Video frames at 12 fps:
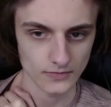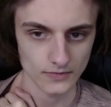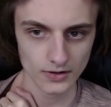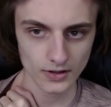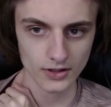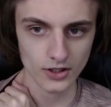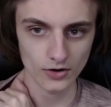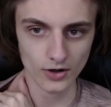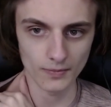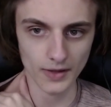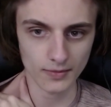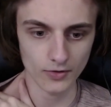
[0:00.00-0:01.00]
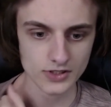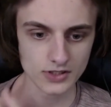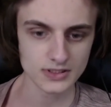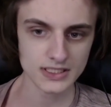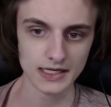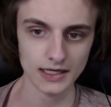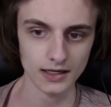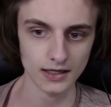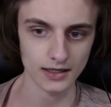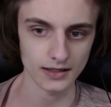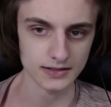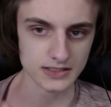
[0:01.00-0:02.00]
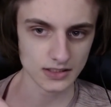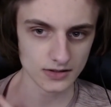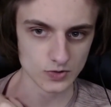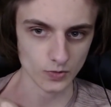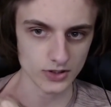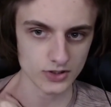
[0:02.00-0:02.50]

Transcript: Look at Kyoko making moves. There's like uh, Sayaka's witch